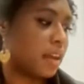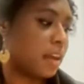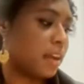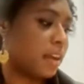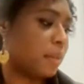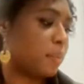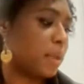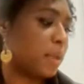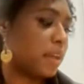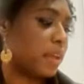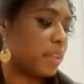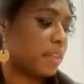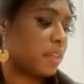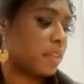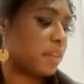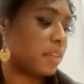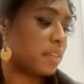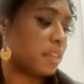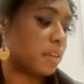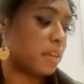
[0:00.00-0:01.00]

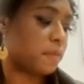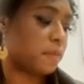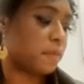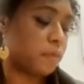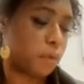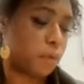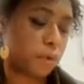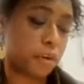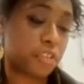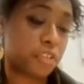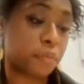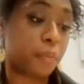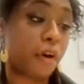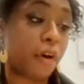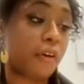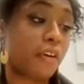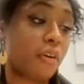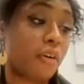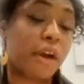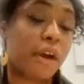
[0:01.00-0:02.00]
The fourth
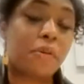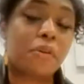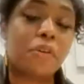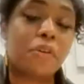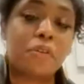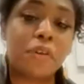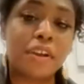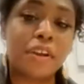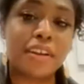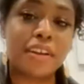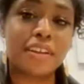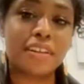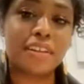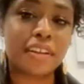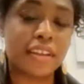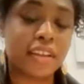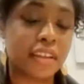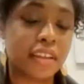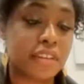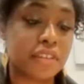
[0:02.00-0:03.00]
poem I will
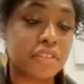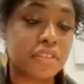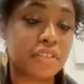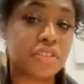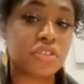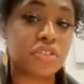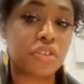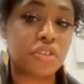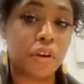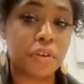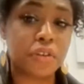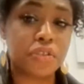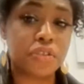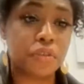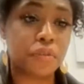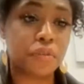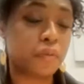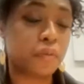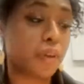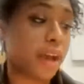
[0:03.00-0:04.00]
read is
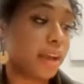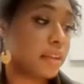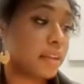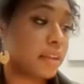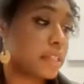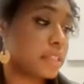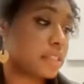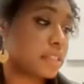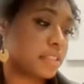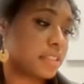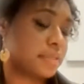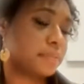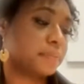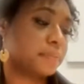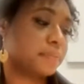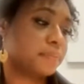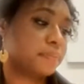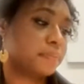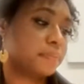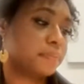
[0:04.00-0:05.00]
Cartoon Violence,
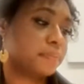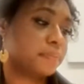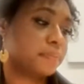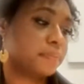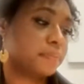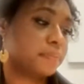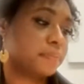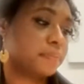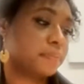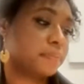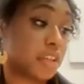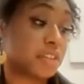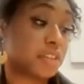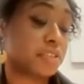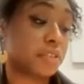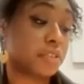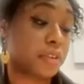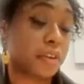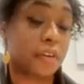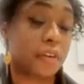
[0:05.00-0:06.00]
of the
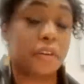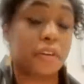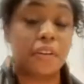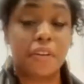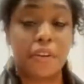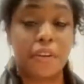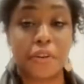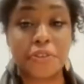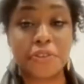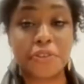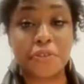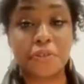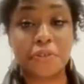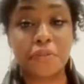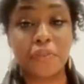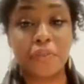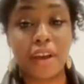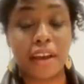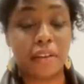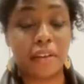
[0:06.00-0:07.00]
titular
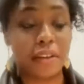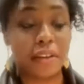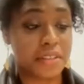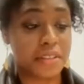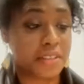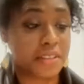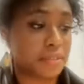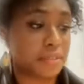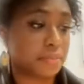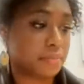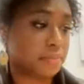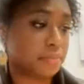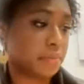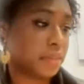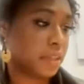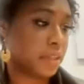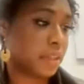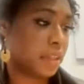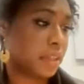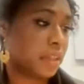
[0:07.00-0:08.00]
Cartoon Violence,
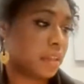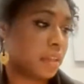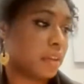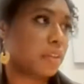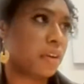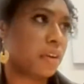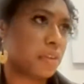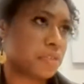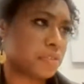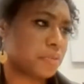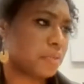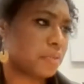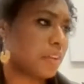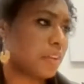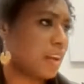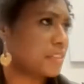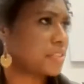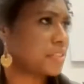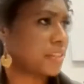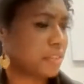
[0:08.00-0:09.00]
Cartoon
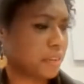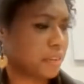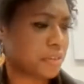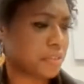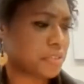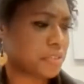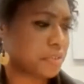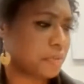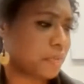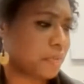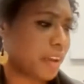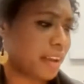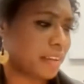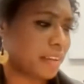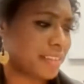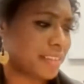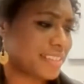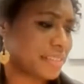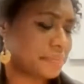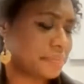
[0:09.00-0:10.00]
Logic, Cartoon
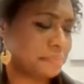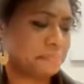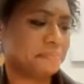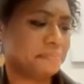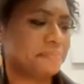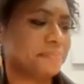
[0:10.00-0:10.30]
Violence.